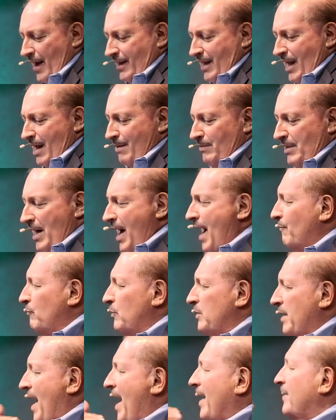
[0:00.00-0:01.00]
I came
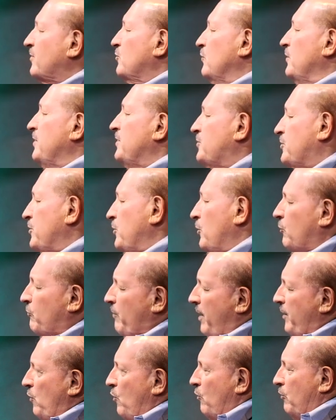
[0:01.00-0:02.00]
not with
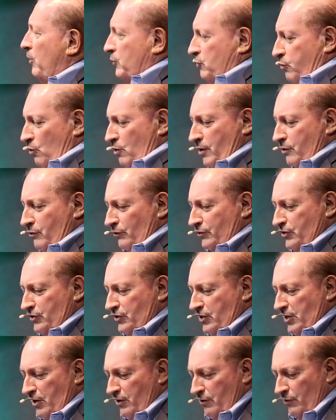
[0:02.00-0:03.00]
excellency or great
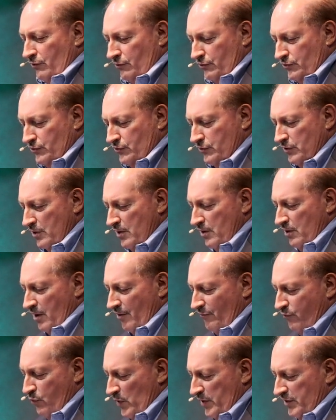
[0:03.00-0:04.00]
oratorical skills
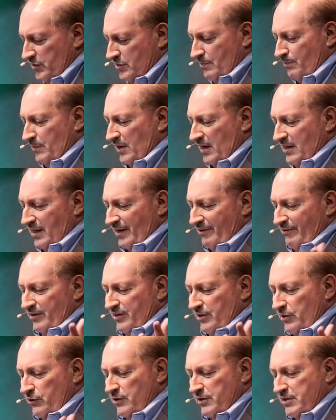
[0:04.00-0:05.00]
of wisdom,
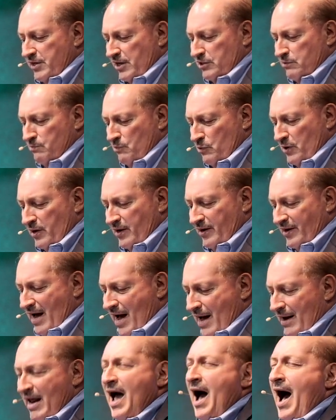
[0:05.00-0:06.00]
declaring to you the
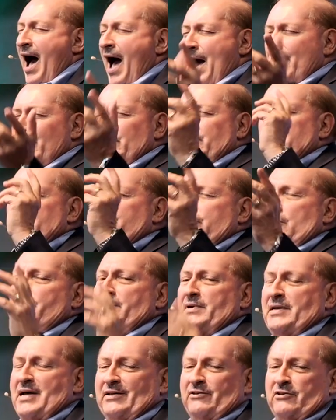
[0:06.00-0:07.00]
testimony of God. I was
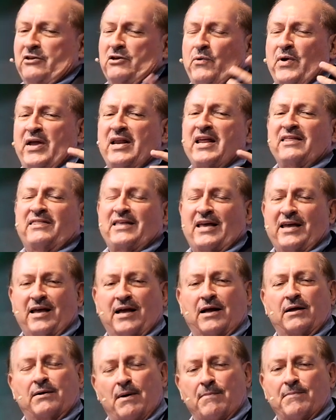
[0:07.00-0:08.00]
determined not to know
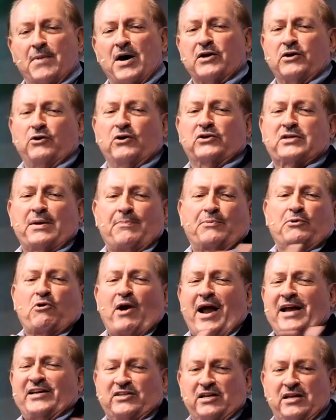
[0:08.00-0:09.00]
anything among you
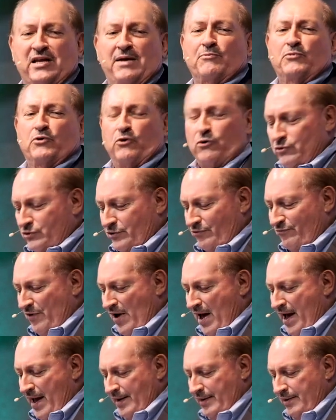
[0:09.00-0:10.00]
except Christ and him
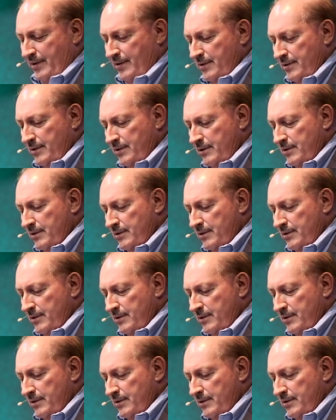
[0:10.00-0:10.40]
crucified.